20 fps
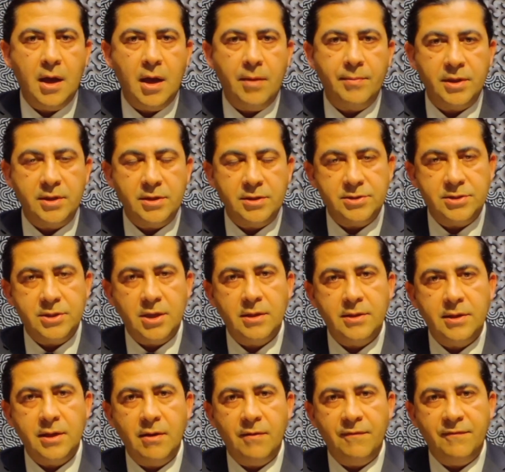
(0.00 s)
I'm a
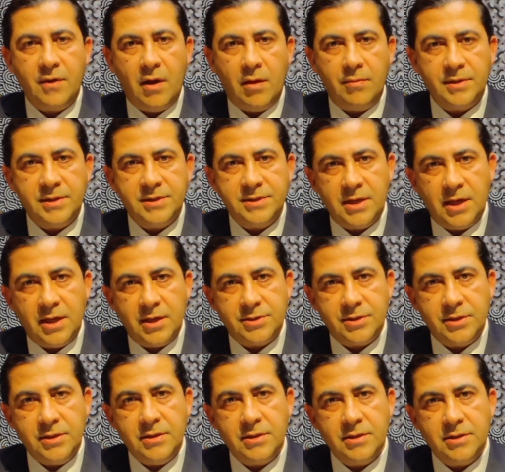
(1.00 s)
consultant ophthalmic
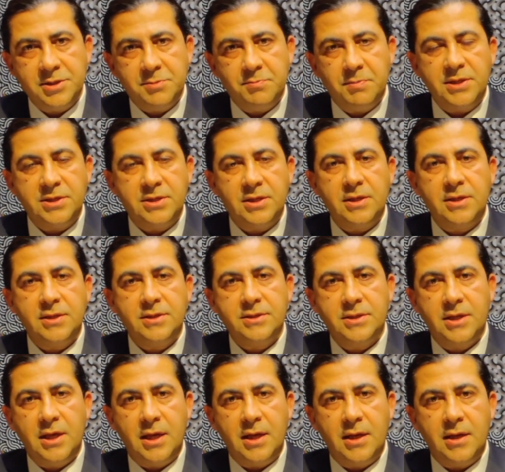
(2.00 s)
surgeon, specialist
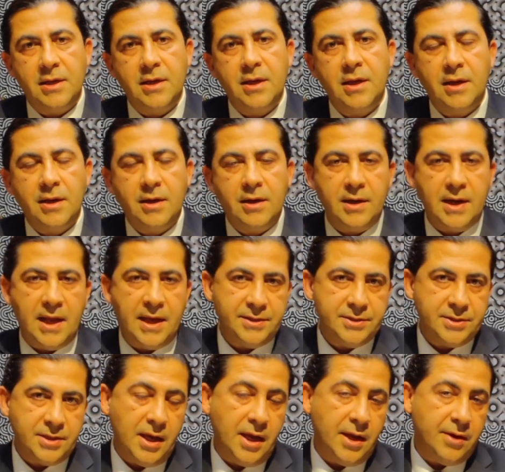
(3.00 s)
in
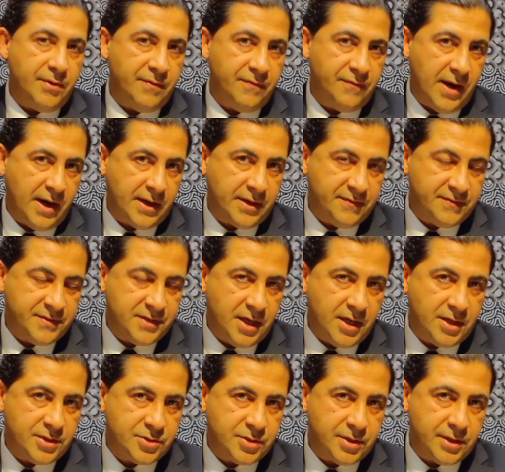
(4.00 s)
laser and refractive
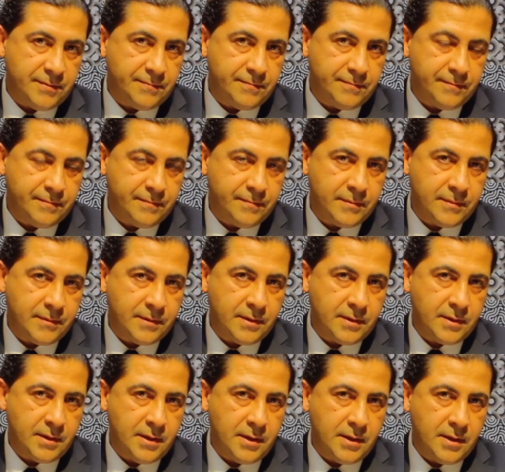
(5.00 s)
surgery.
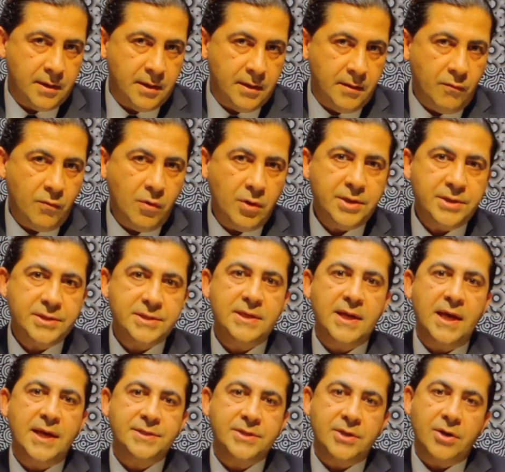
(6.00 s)
What is
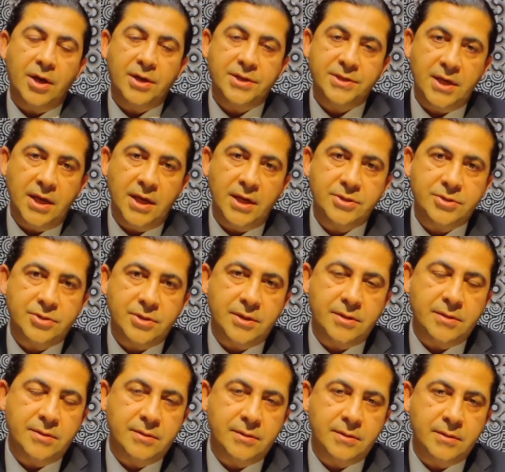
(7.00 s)
laser eye surgery?
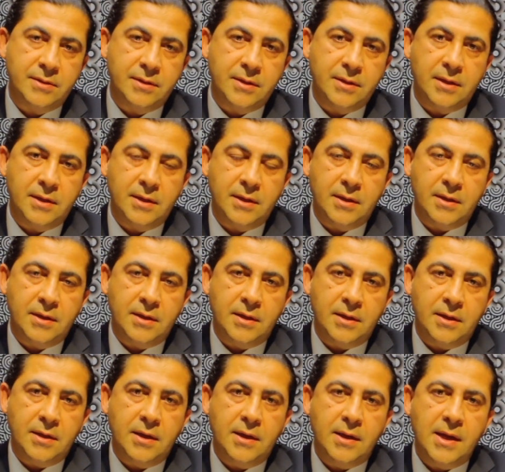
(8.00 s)

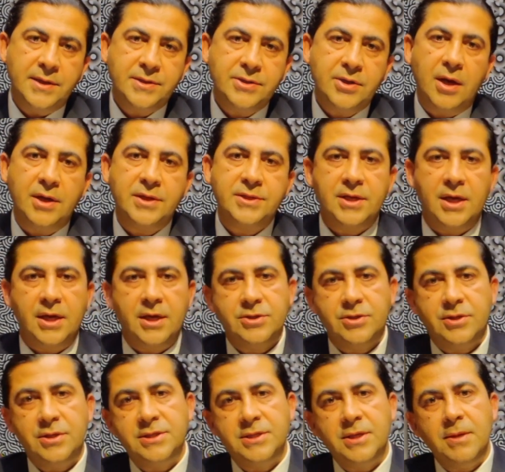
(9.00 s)
Laser eye
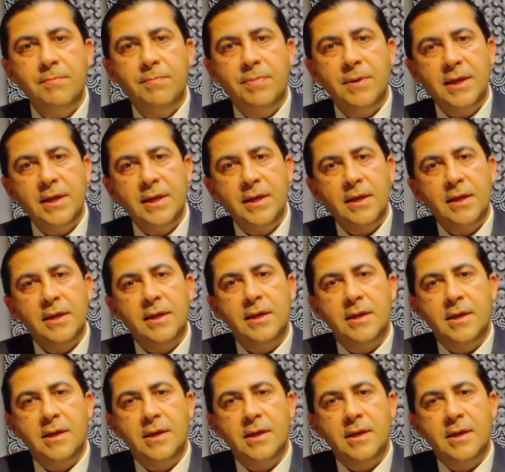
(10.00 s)
surgery simply